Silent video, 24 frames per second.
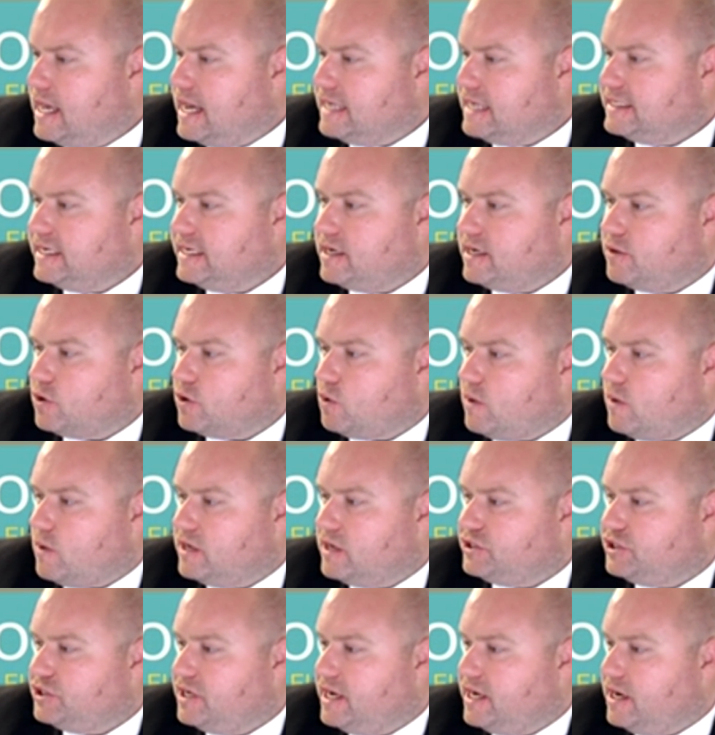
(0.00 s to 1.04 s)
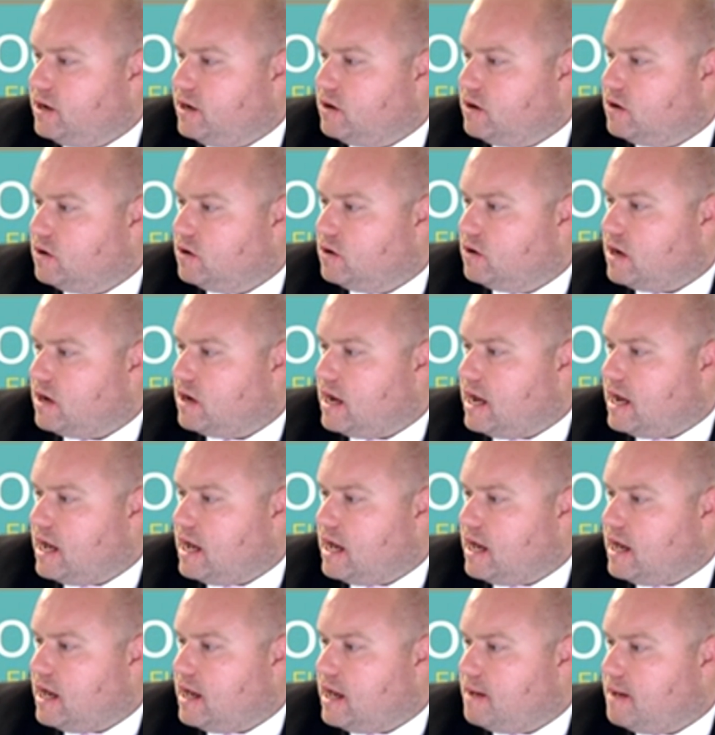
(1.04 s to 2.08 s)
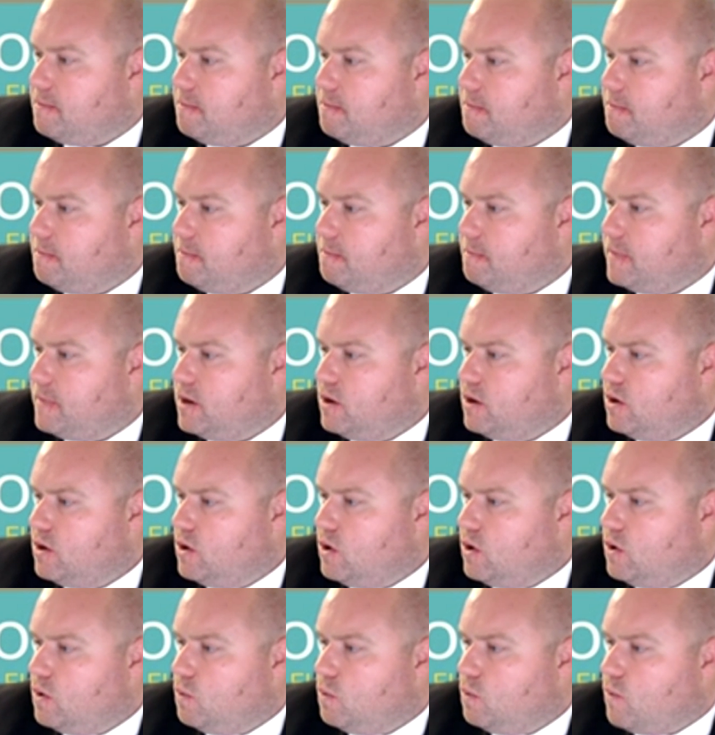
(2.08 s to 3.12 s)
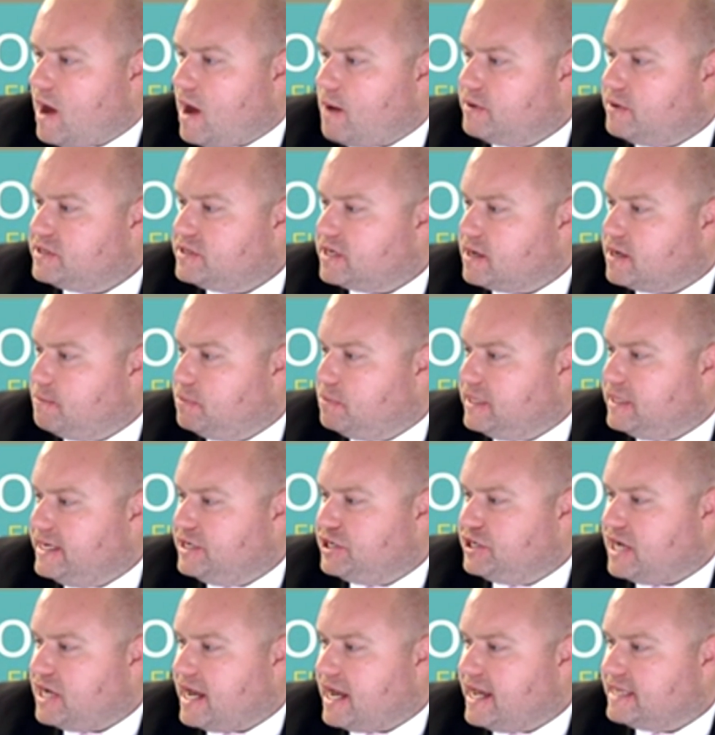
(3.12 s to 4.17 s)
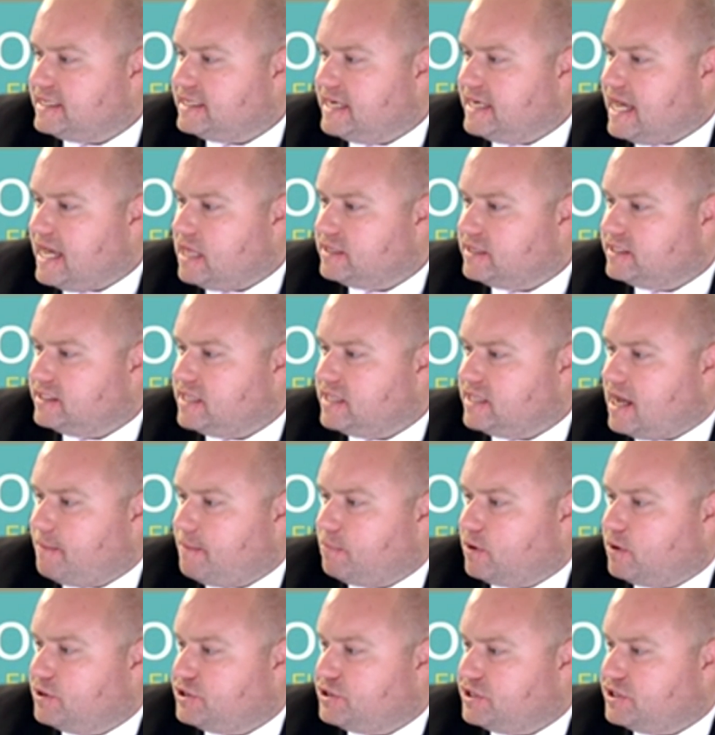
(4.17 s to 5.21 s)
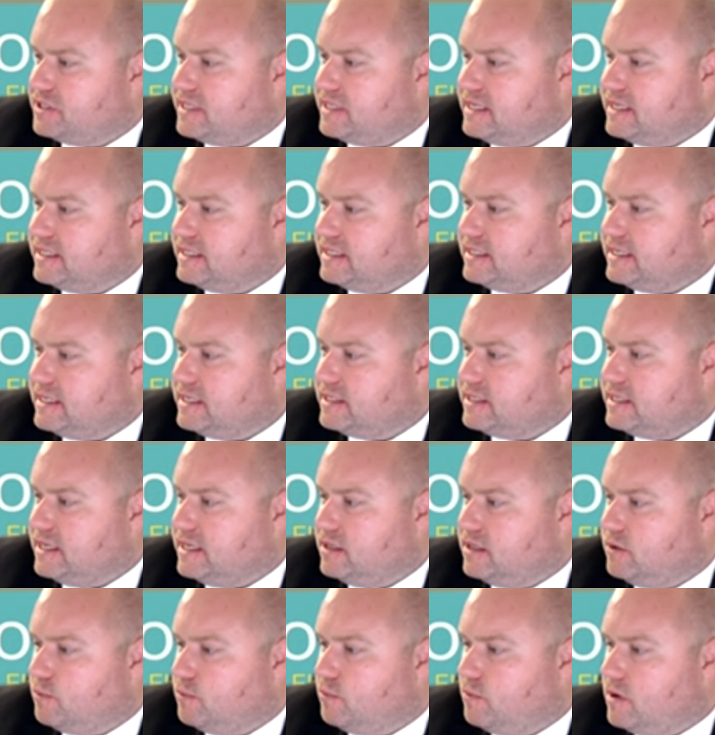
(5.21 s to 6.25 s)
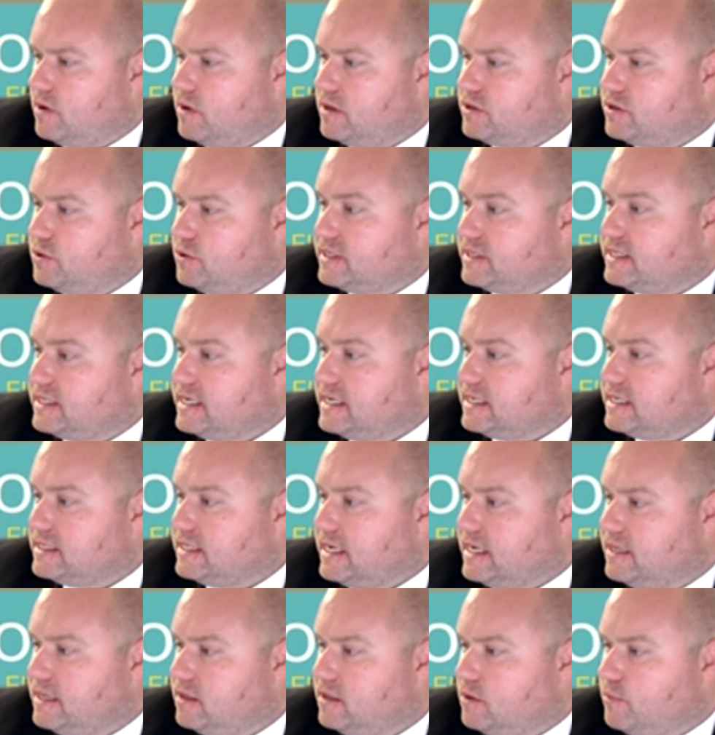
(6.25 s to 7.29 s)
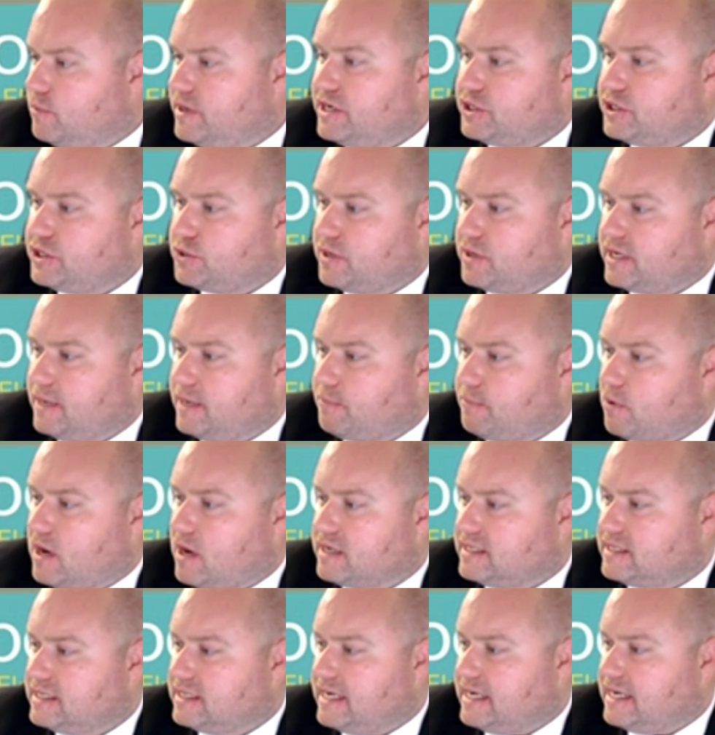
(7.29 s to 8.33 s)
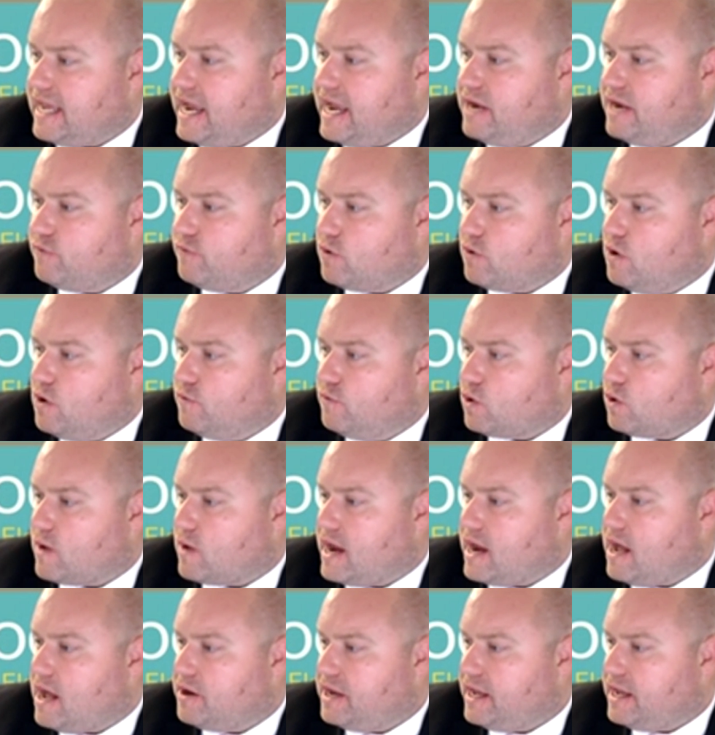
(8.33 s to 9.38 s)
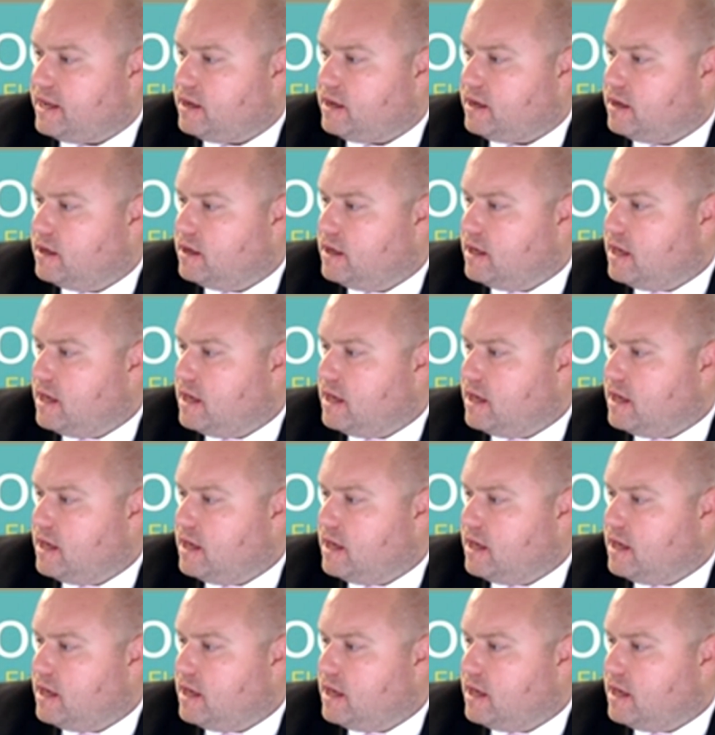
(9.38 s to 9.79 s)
See another question here. Why was a complete GIS analysis not purchased to assist in the redistricting process and aid for overcrowding?